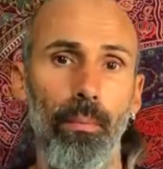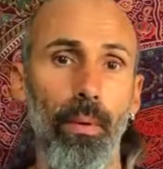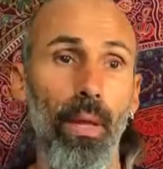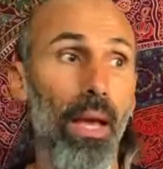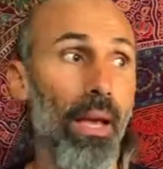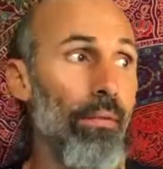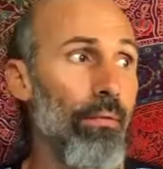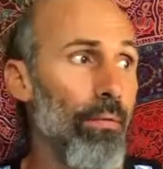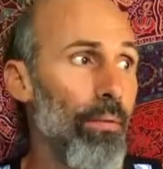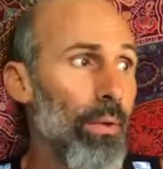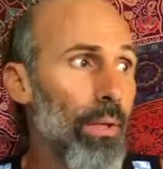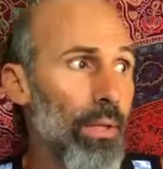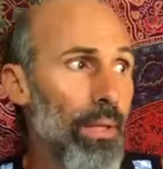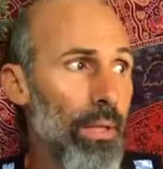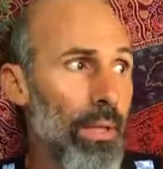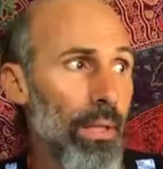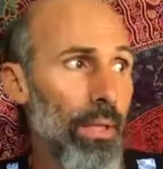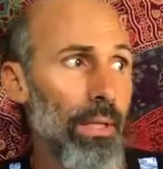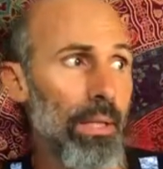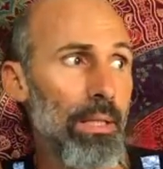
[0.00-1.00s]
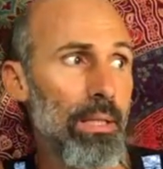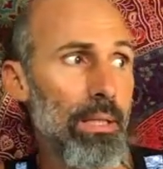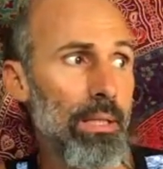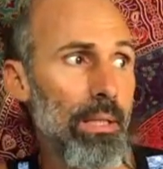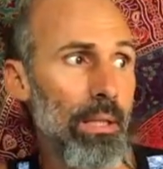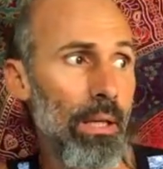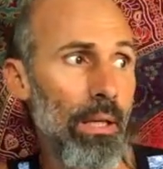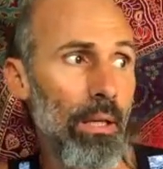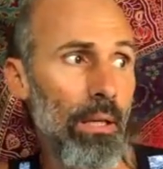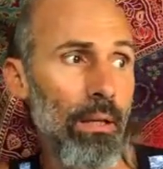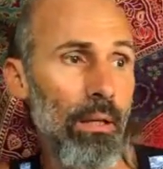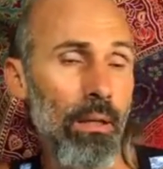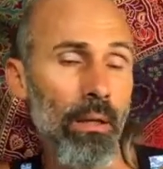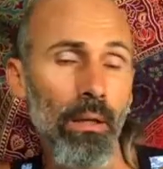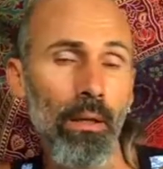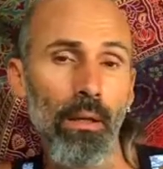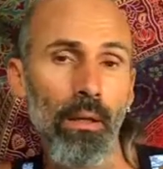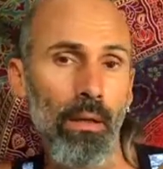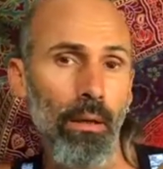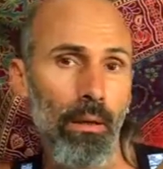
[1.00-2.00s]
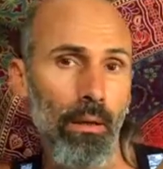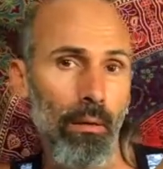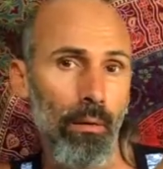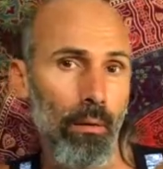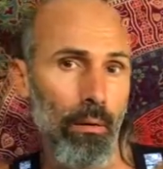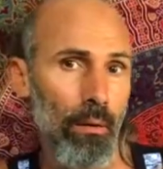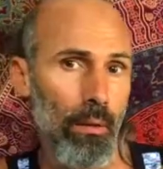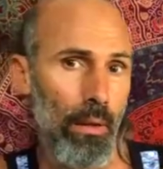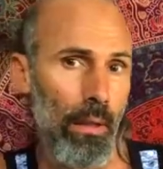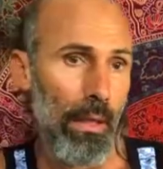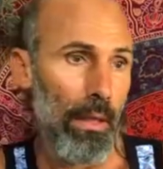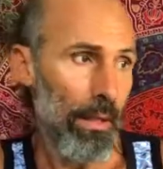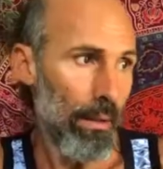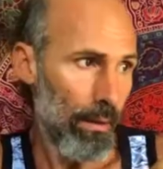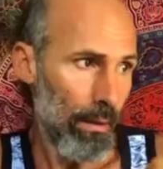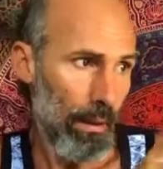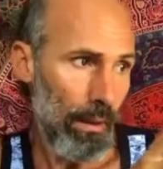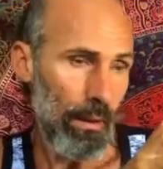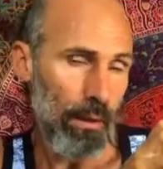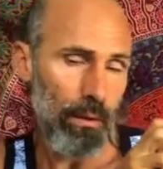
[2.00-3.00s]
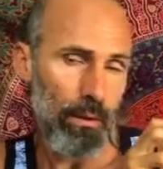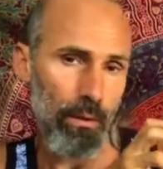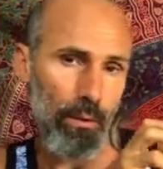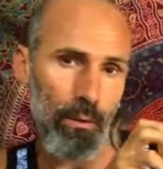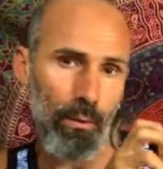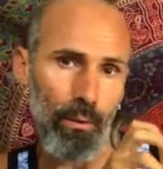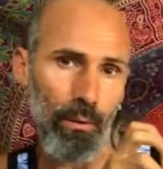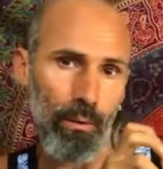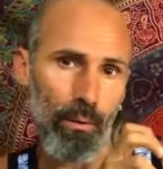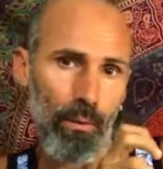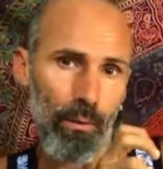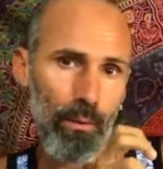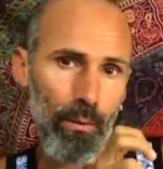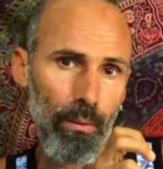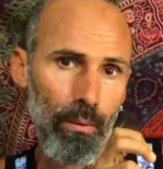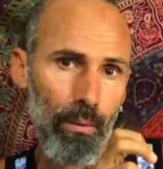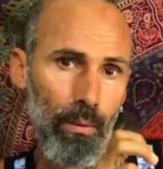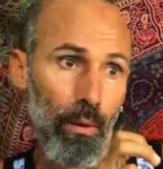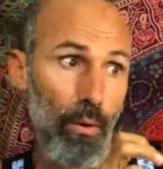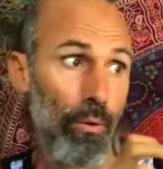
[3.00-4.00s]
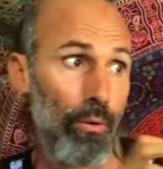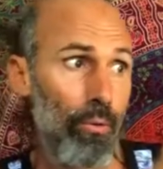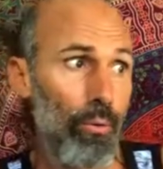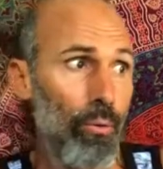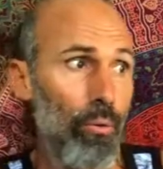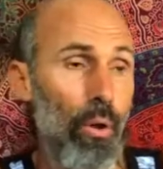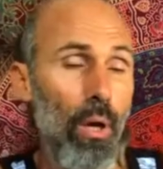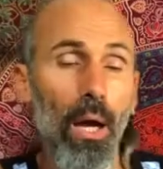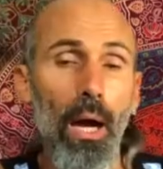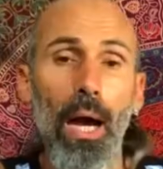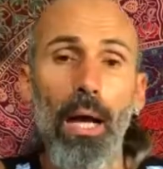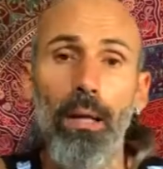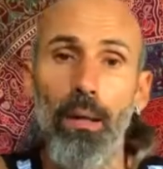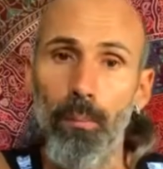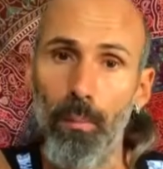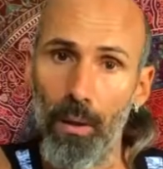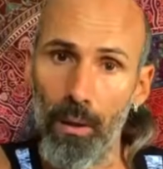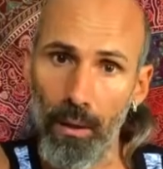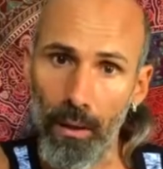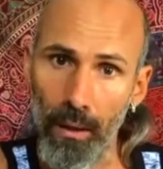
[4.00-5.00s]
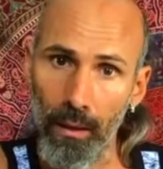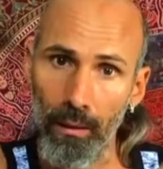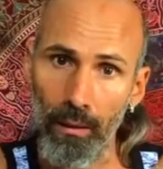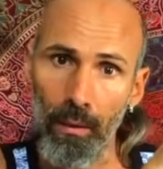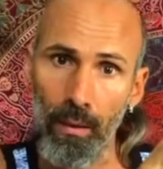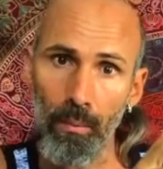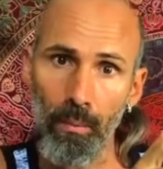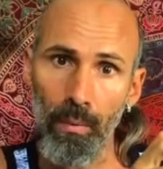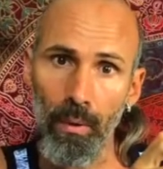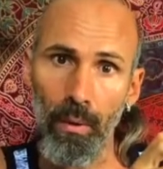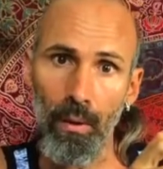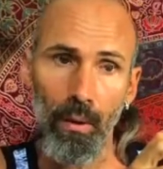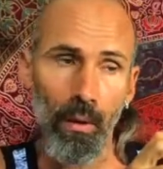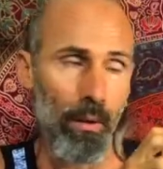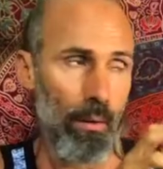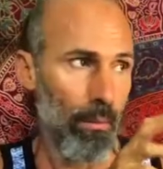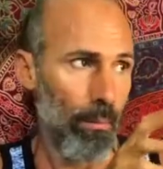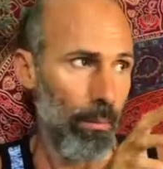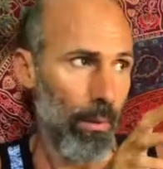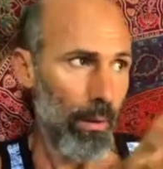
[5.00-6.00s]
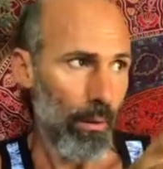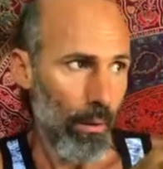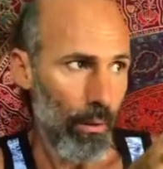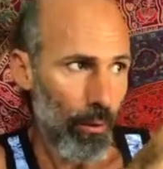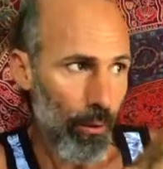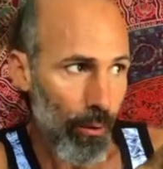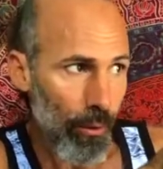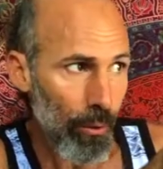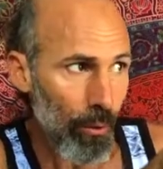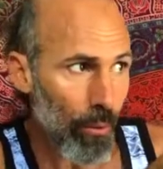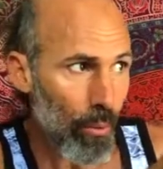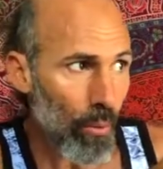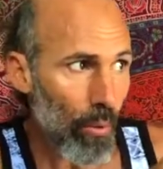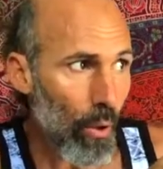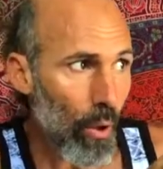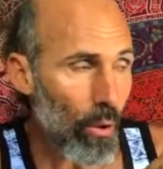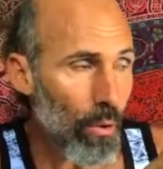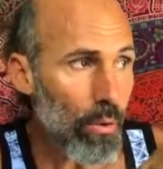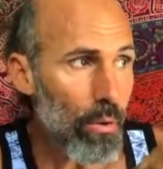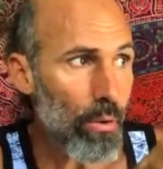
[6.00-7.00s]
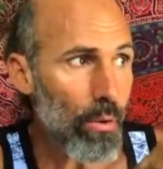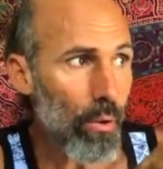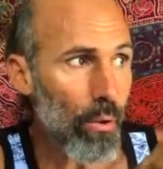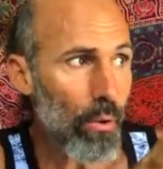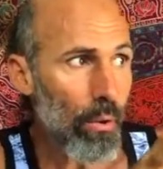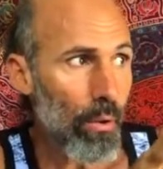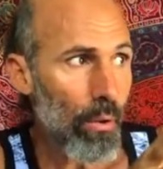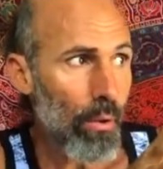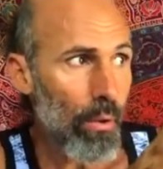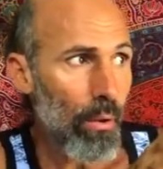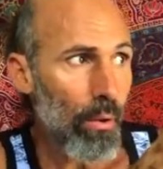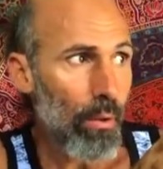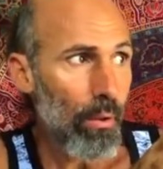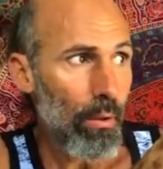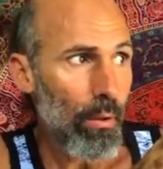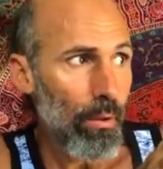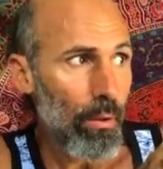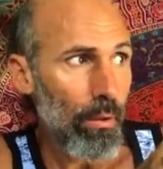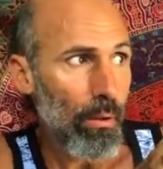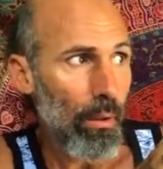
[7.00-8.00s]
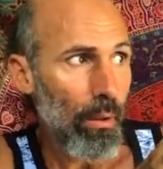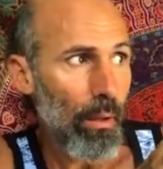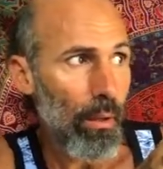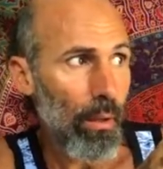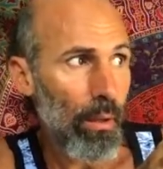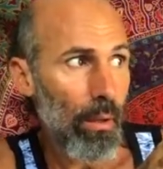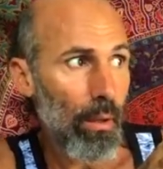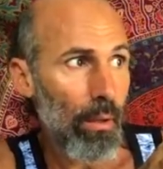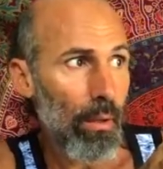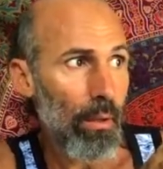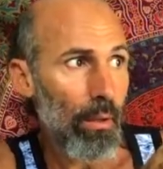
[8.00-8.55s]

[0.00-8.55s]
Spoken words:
Everything is seen in the nature through the animal kingdom, but through also the